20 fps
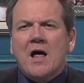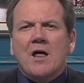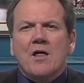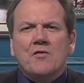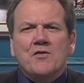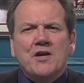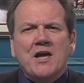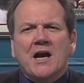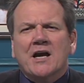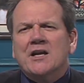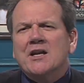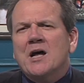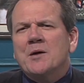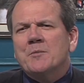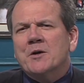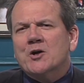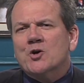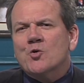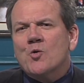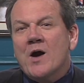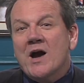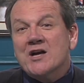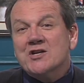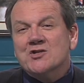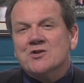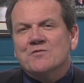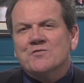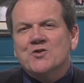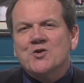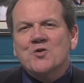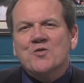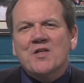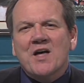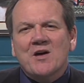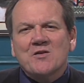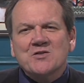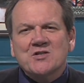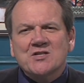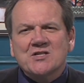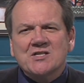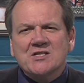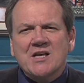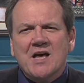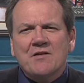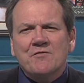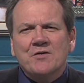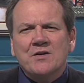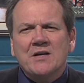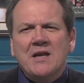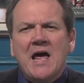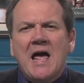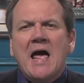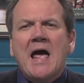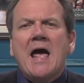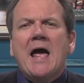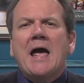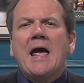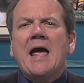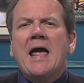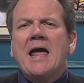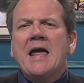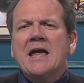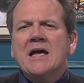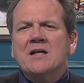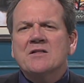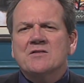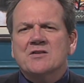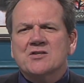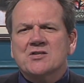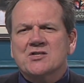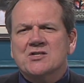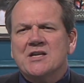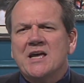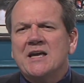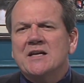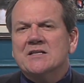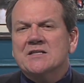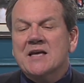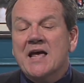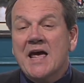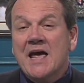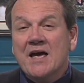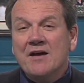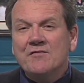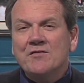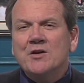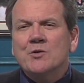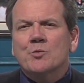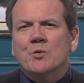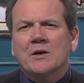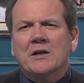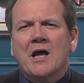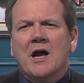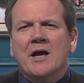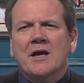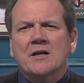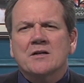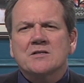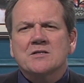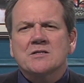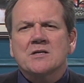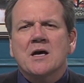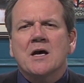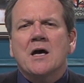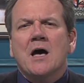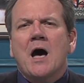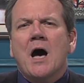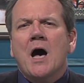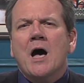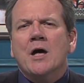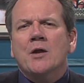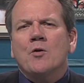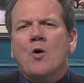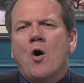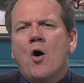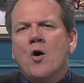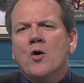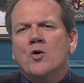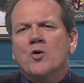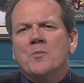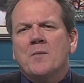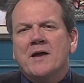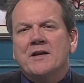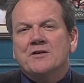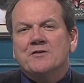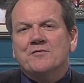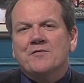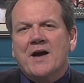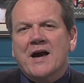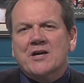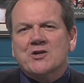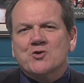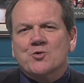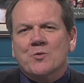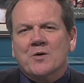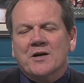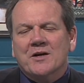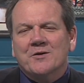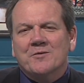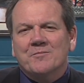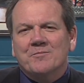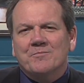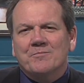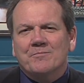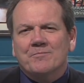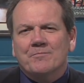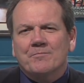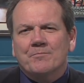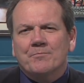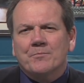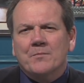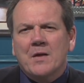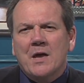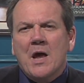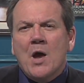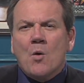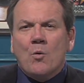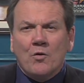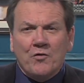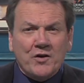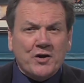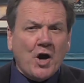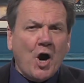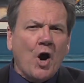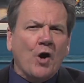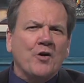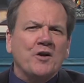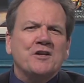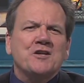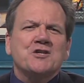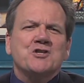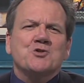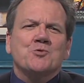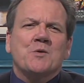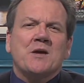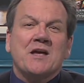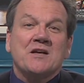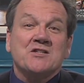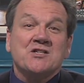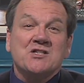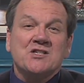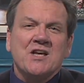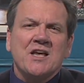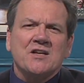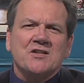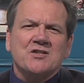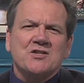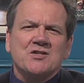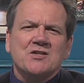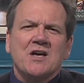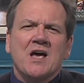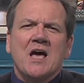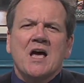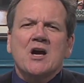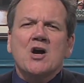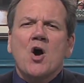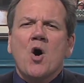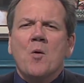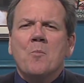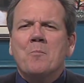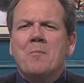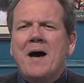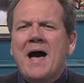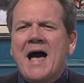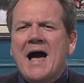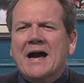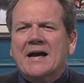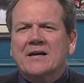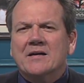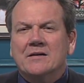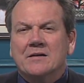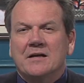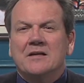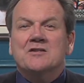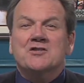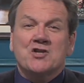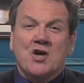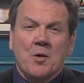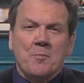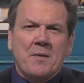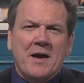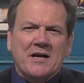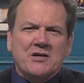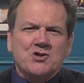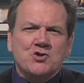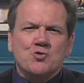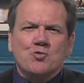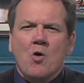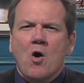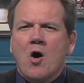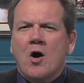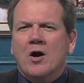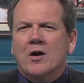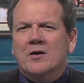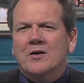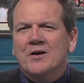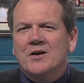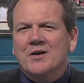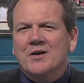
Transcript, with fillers: The economic crash of two thousand seven and the state's heavy reliance on auto manufacturing. Well, the car industry has since come back. It's come back strong.